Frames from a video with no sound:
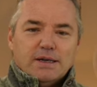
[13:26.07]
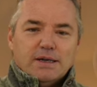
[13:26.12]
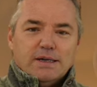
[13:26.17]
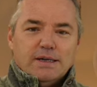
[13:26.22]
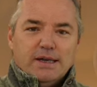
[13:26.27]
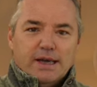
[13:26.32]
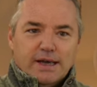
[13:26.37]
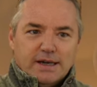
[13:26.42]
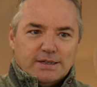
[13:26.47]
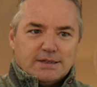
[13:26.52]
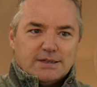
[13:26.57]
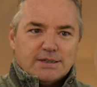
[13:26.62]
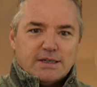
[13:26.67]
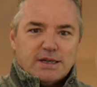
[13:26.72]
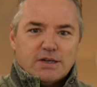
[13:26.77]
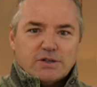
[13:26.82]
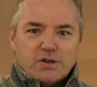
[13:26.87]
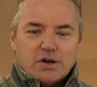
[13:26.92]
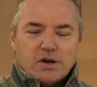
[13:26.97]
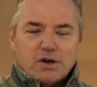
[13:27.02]
yes,
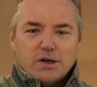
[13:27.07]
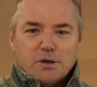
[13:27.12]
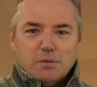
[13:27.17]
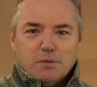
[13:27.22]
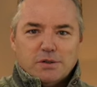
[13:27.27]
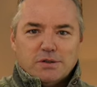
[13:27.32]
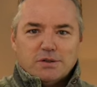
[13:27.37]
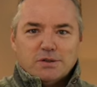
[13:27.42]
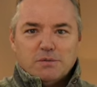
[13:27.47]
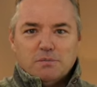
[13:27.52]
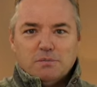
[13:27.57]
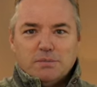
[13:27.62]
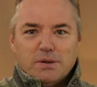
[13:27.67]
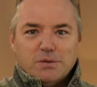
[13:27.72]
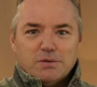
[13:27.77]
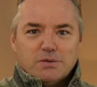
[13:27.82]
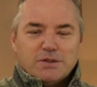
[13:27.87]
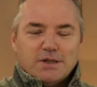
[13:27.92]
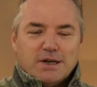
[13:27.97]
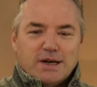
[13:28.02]
there's arguments on
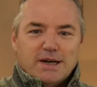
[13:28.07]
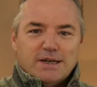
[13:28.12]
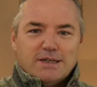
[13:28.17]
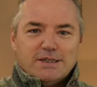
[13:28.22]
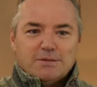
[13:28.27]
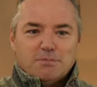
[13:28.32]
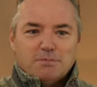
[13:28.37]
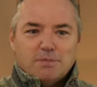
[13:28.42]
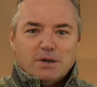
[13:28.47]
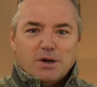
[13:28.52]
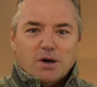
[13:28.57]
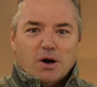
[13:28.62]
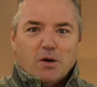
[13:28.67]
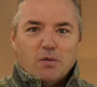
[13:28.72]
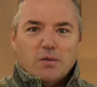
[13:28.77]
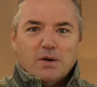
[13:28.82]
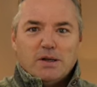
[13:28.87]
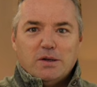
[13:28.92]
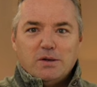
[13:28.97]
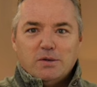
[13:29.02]
both sides, but are
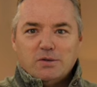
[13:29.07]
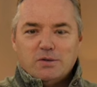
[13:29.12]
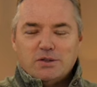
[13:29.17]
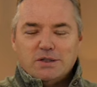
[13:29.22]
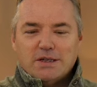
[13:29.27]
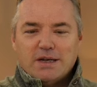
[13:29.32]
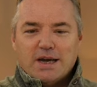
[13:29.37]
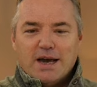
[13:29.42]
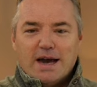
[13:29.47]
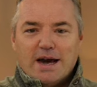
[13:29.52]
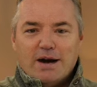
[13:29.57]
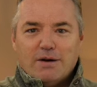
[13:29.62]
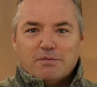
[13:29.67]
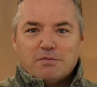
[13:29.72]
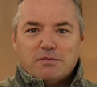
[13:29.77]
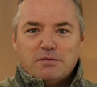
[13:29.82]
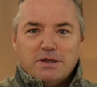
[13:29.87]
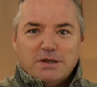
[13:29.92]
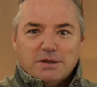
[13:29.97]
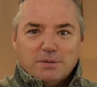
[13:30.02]
we losing our
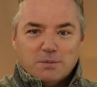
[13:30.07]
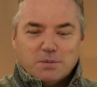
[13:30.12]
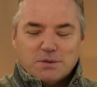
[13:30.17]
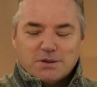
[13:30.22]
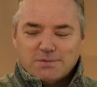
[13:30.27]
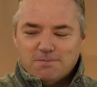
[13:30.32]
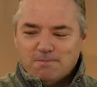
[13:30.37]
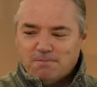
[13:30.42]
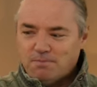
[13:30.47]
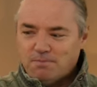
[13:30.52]
freedoms?